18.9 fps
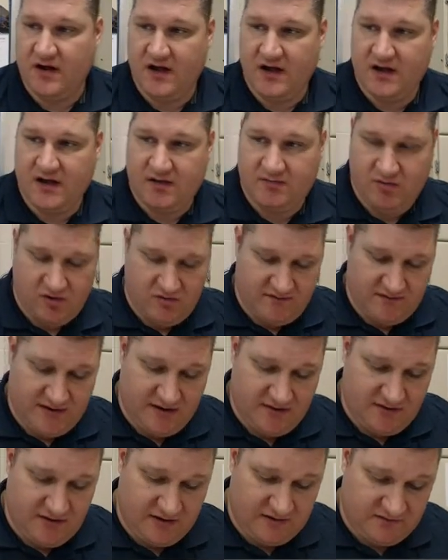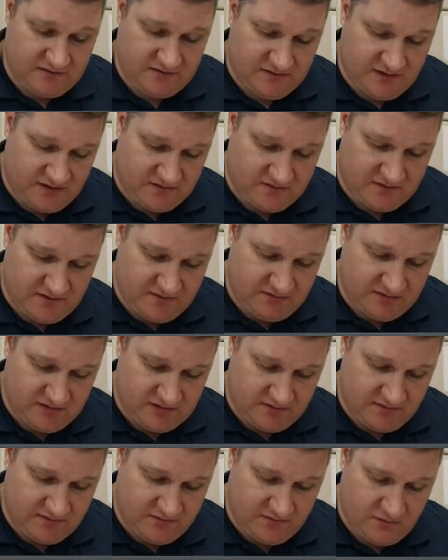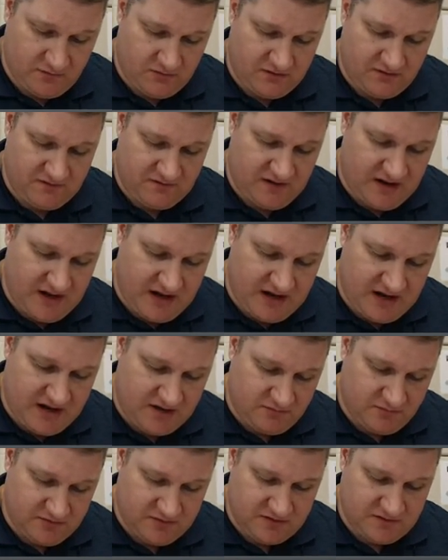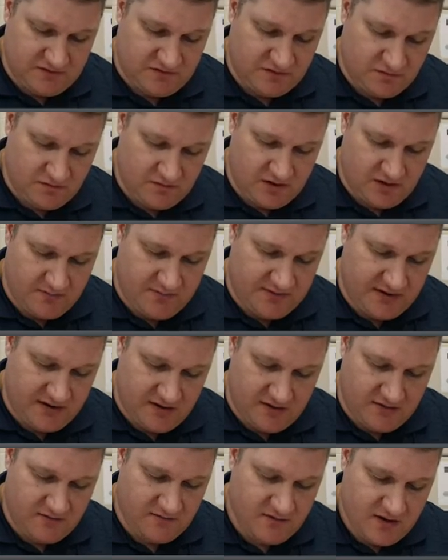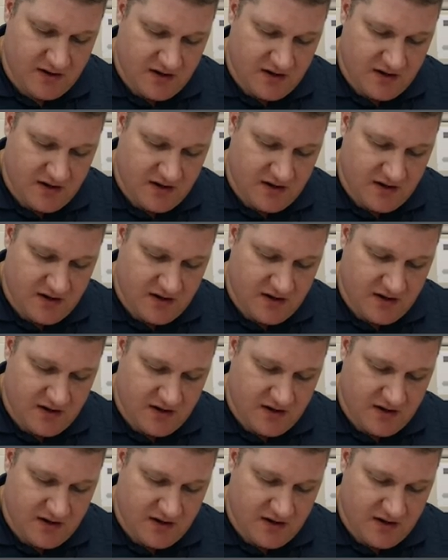I come over here and I say 7 times 4 is 8 with a 2 up here.